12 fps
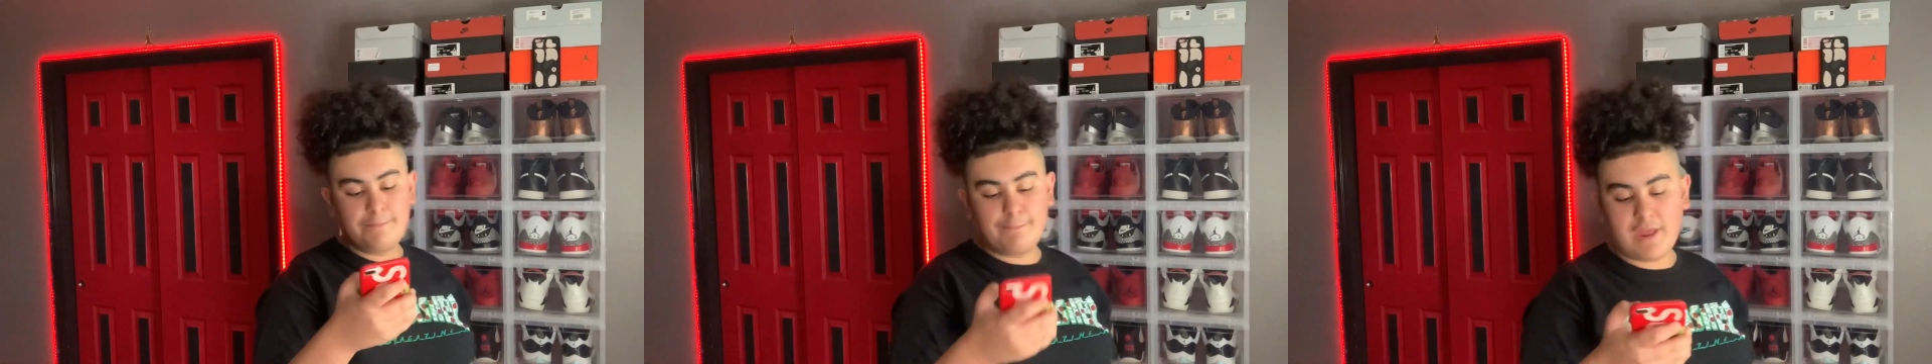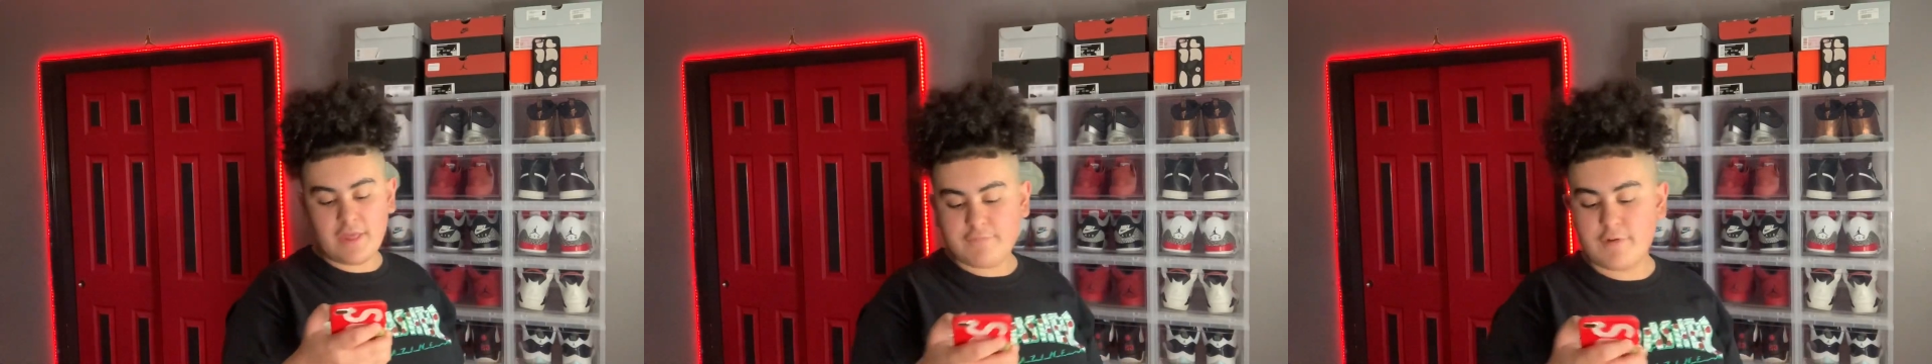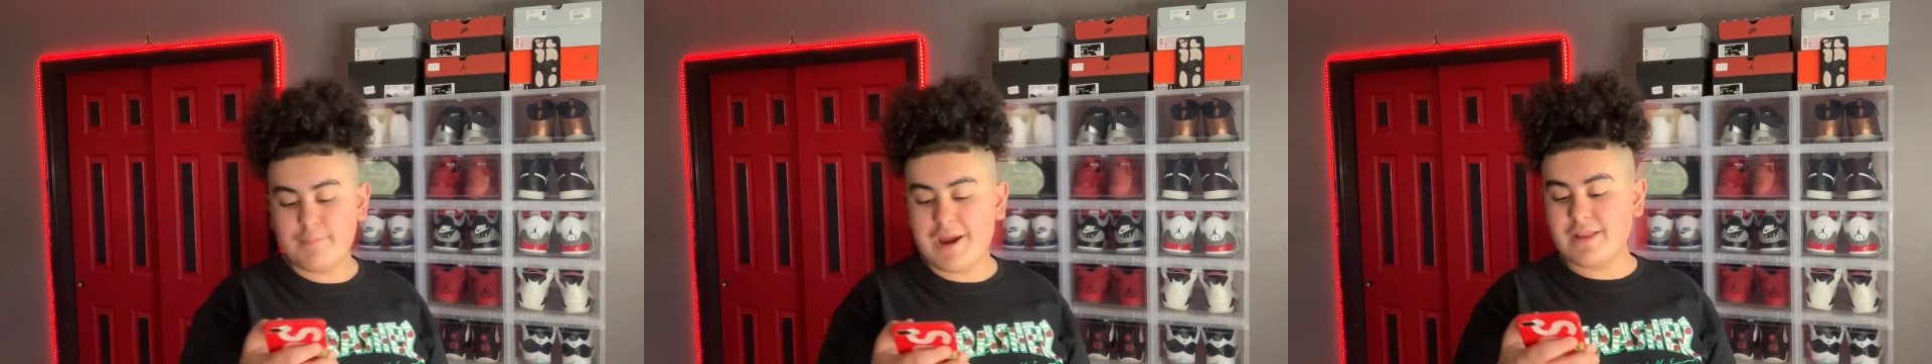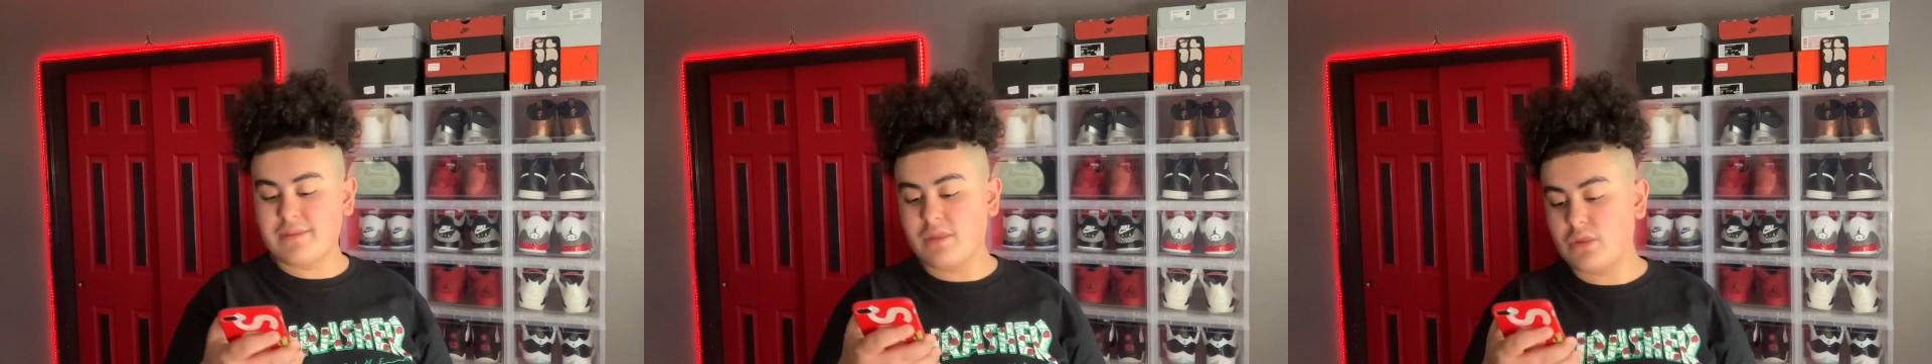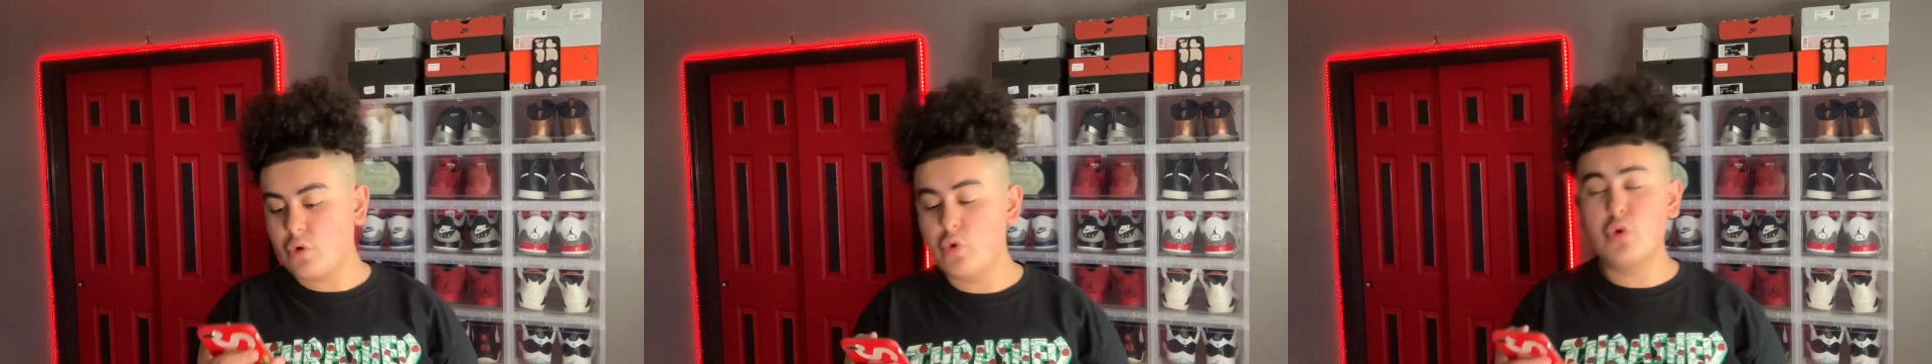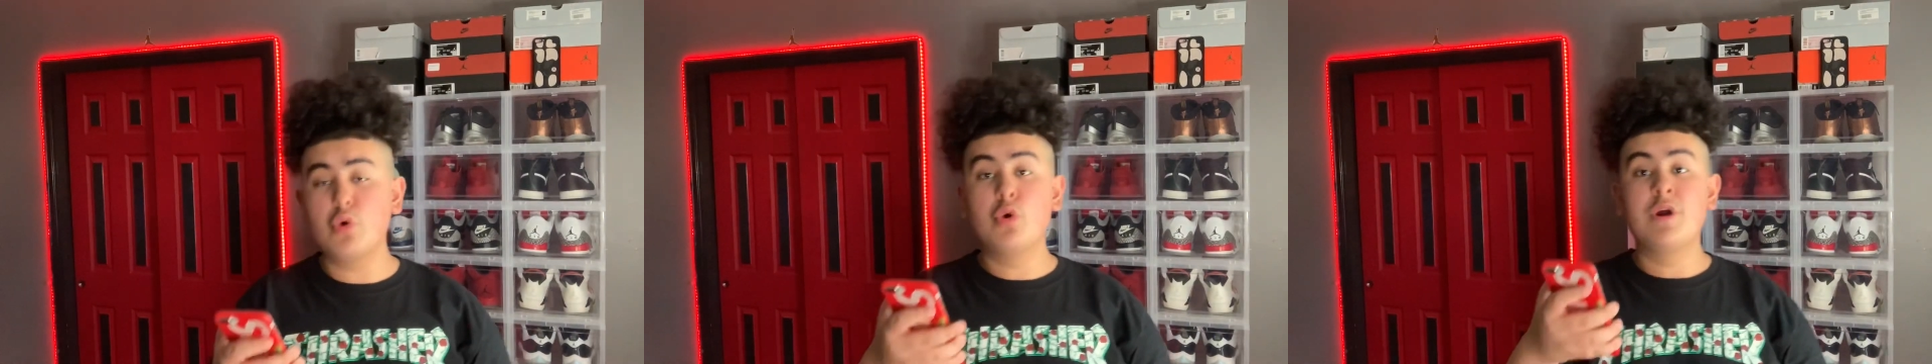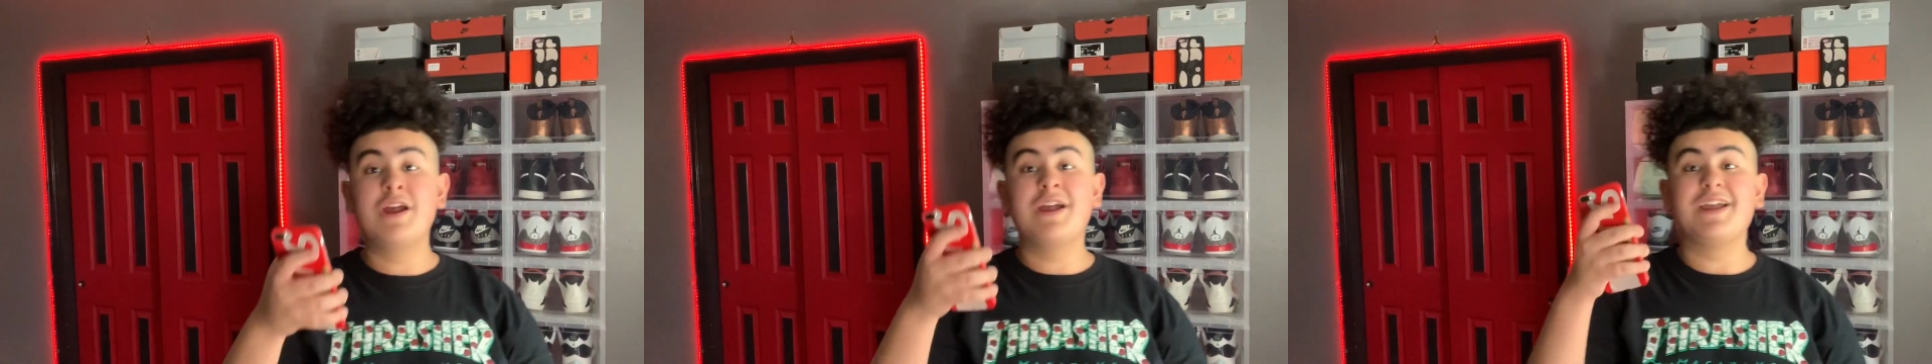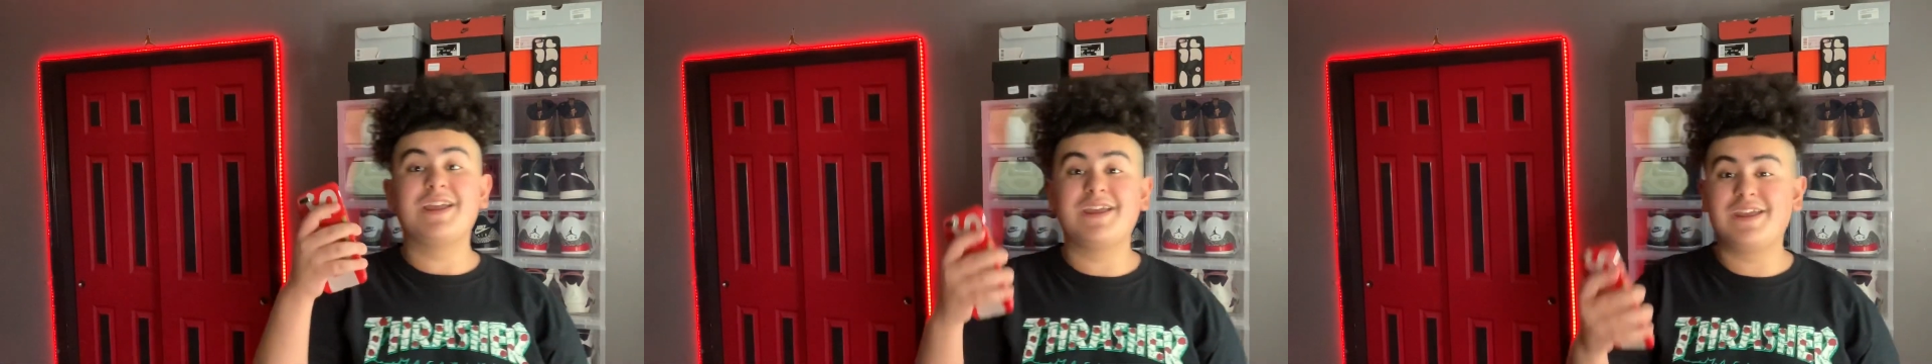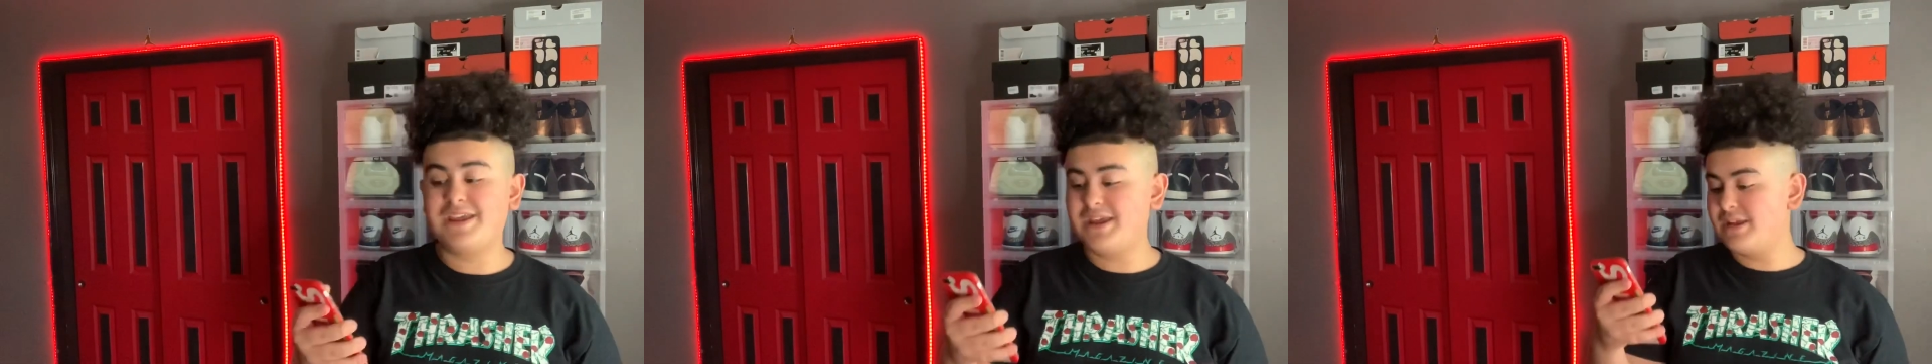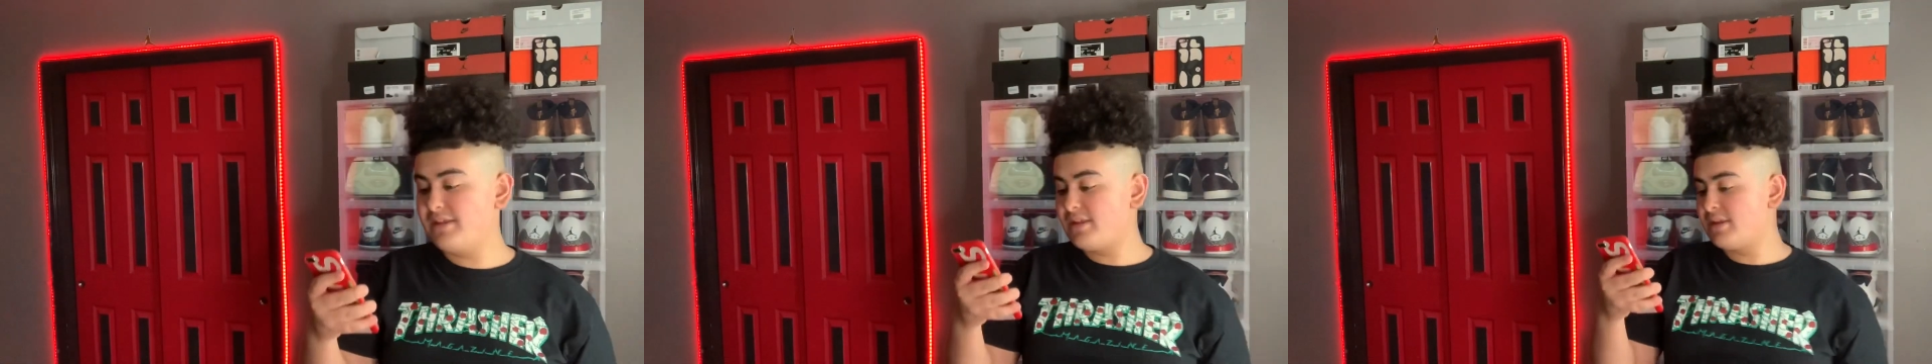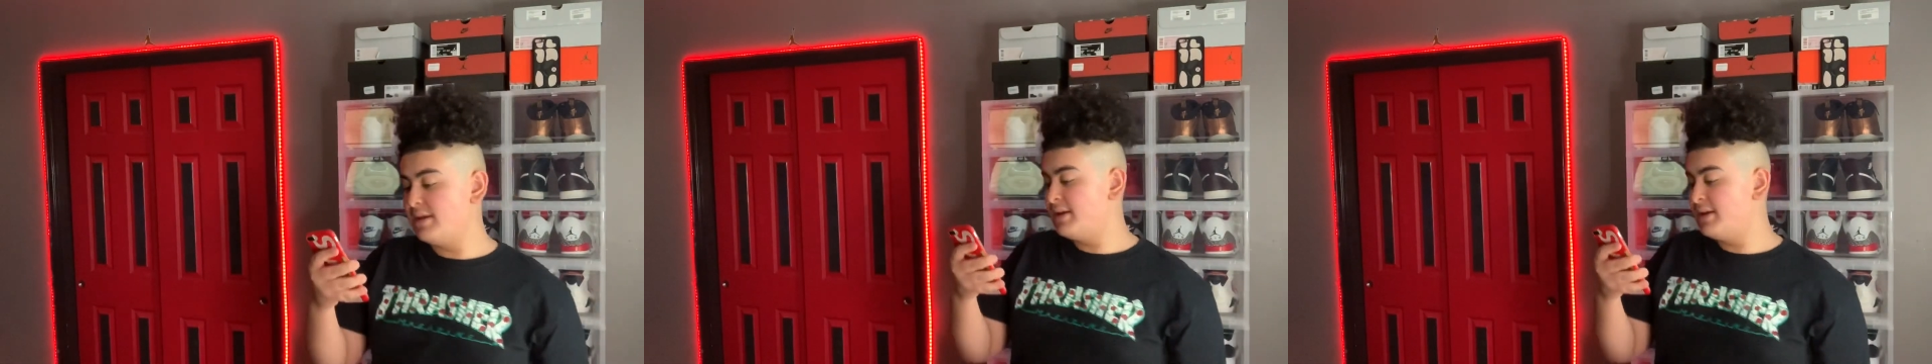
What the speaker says: best for back to school is